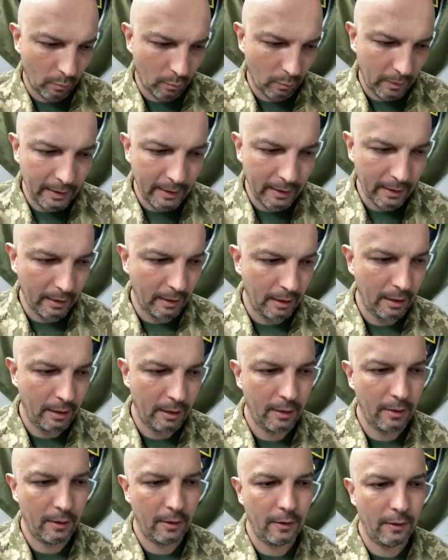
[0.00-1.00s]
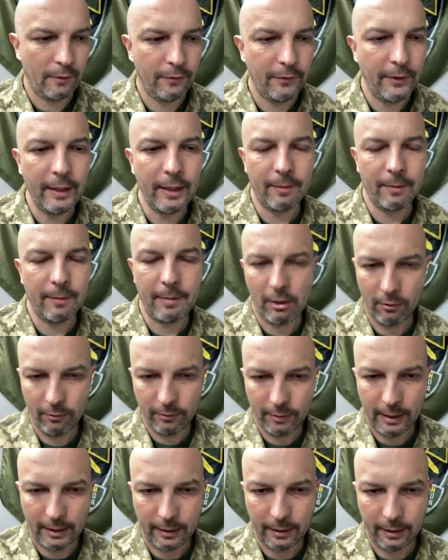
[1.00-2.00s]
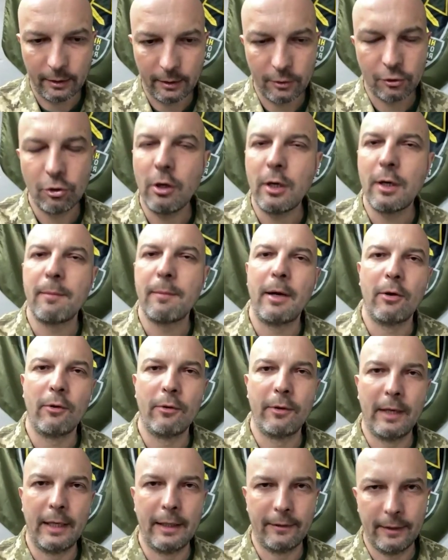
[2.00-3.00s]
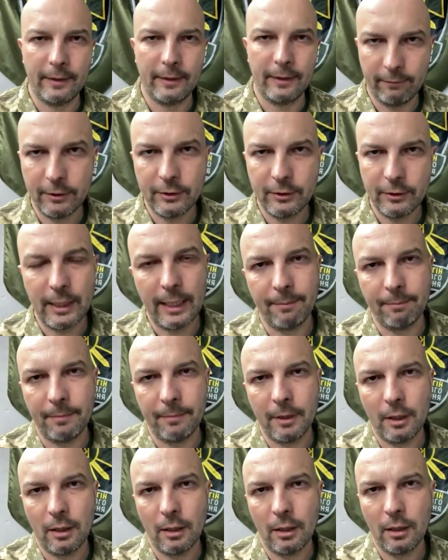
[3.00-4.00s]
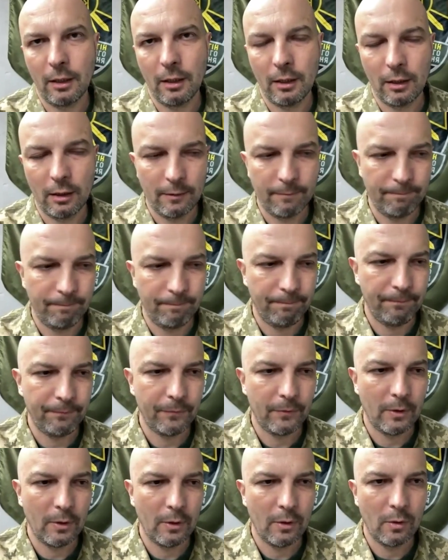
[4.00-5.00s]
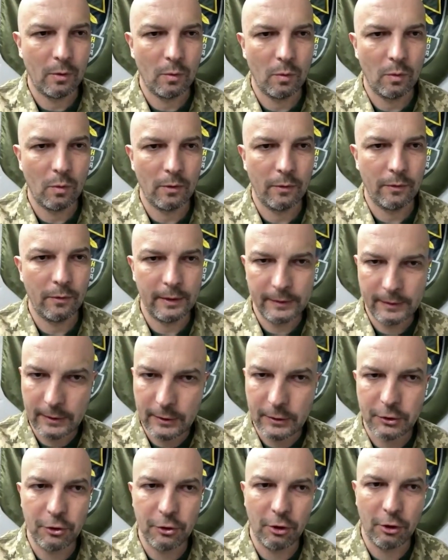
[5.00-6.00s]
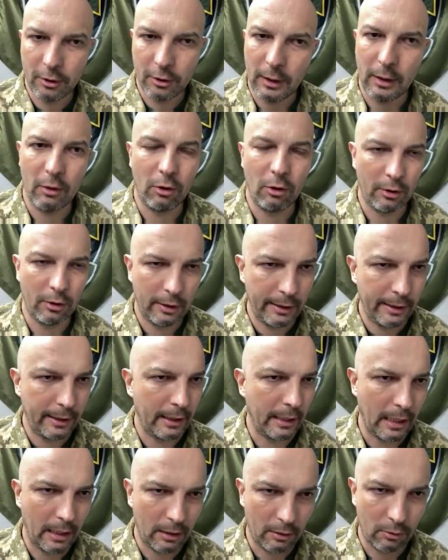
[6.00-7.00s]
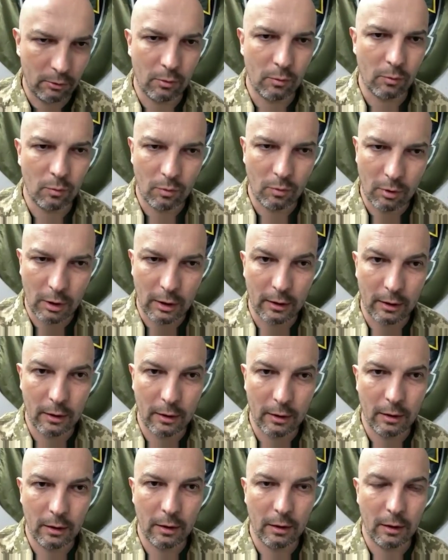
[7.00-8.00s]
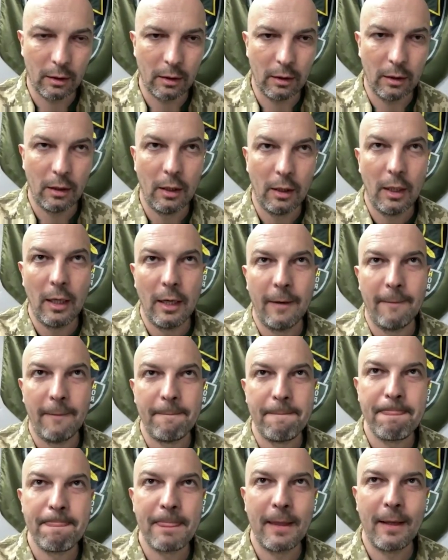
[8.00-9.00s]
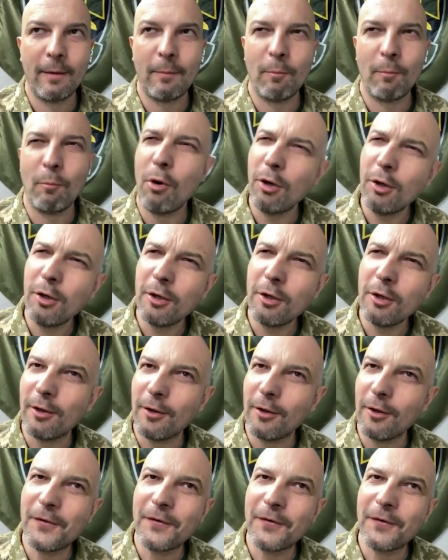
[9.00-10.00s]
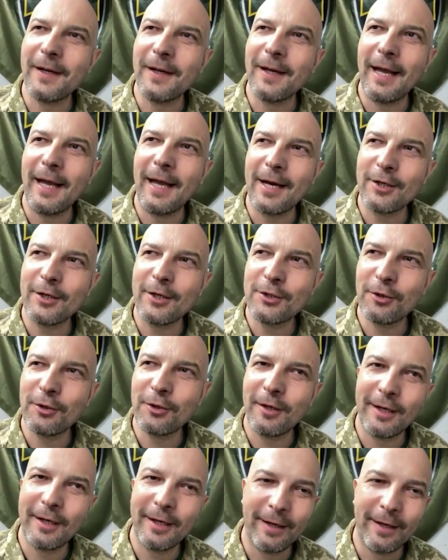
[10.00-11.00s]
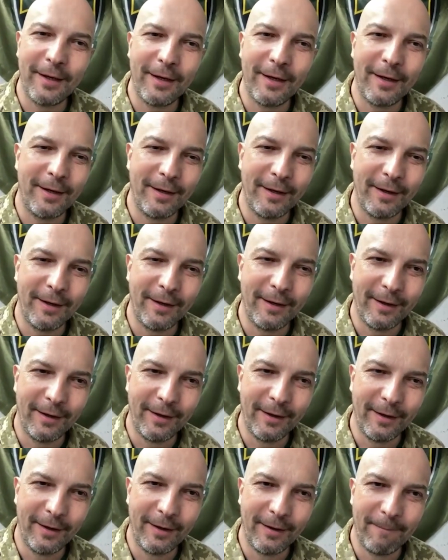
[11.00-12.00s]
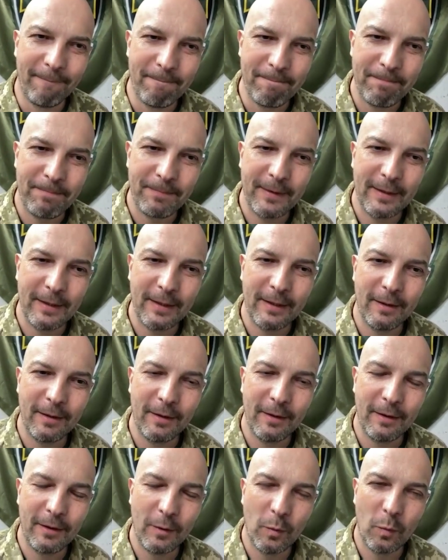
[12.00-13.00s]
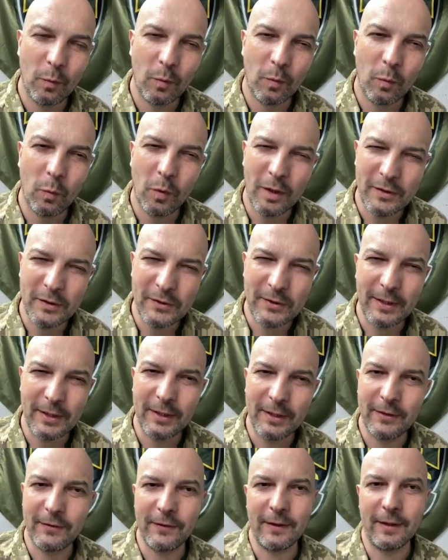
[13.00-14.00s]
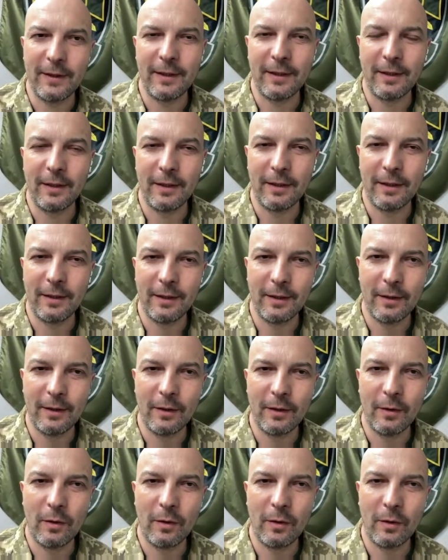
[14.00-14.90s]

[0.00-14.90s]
we think about that and talk about that every time. Um, this is not only our war. Uh, Mongols actually um, wasn't uh,